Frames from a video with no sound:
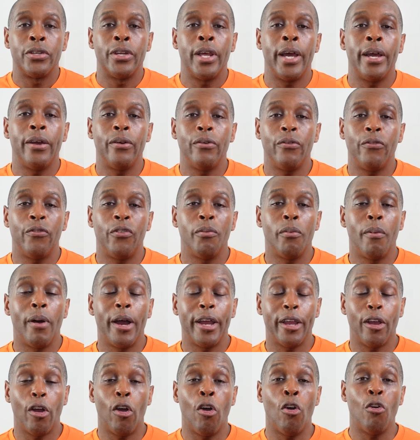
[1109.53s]
now for
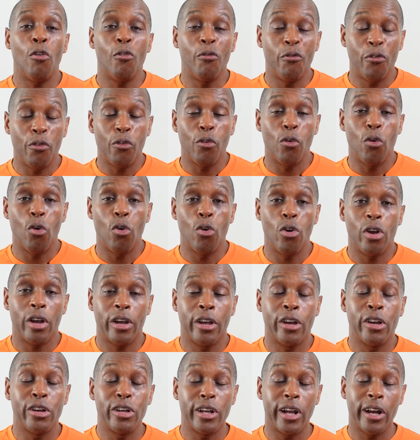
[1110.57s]
my overall
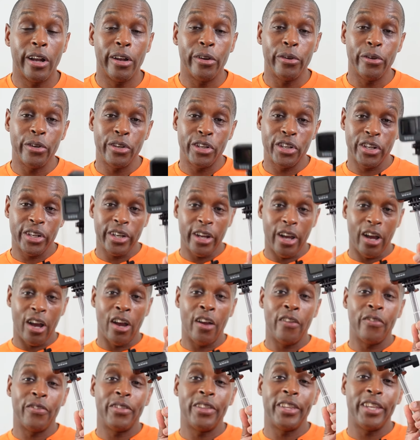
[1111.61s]
conclusion
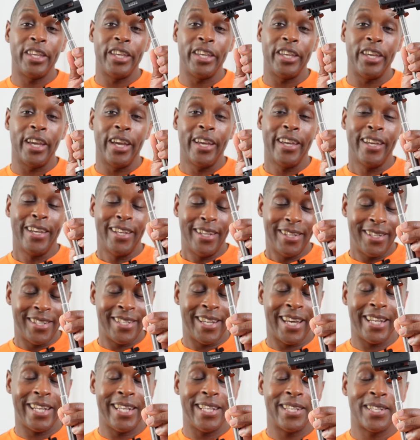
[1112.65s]
on the
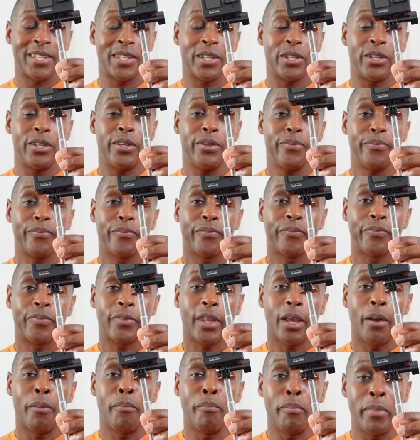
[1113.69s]
Telesin
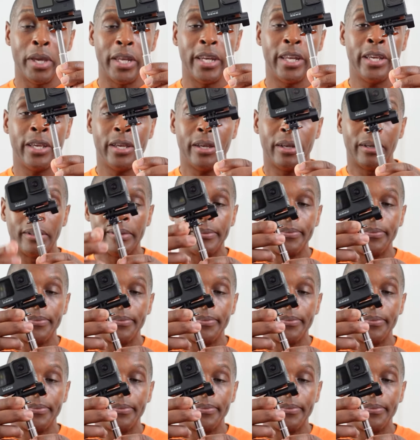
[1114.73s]
Mini.